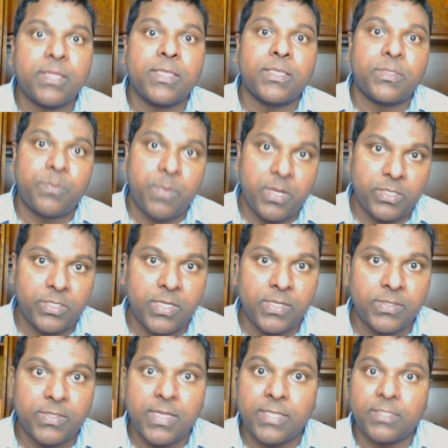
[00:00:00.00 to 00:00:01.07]
these
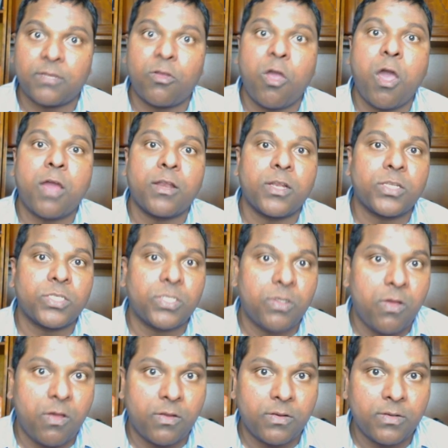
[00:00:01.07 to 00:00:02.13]
patients. That's the
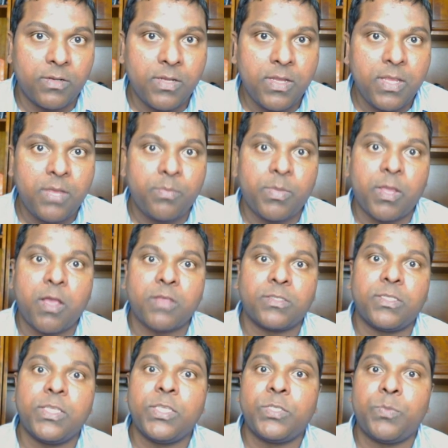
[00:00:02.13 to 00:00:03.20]
cornerstone
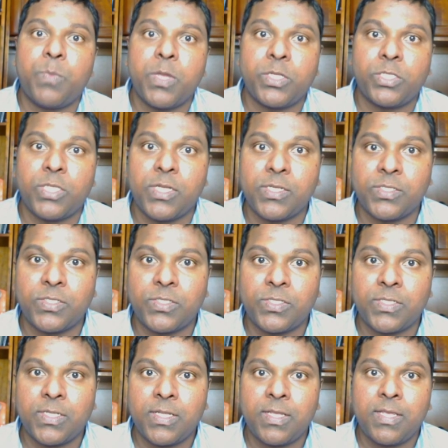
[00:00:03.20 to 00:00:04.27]
because these
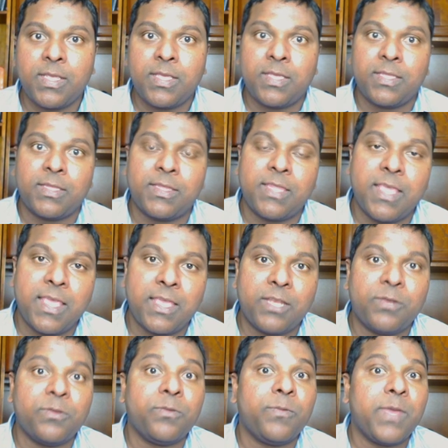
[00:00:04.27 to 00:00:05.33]
patients, they
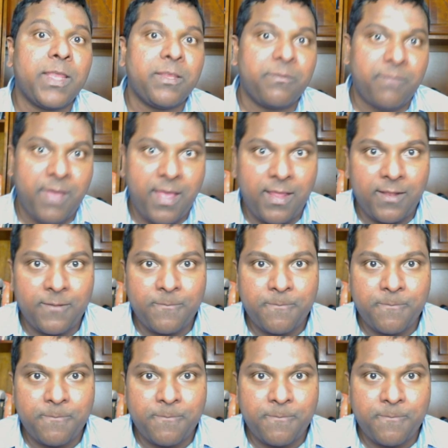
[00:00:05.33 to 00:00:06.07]
do very well.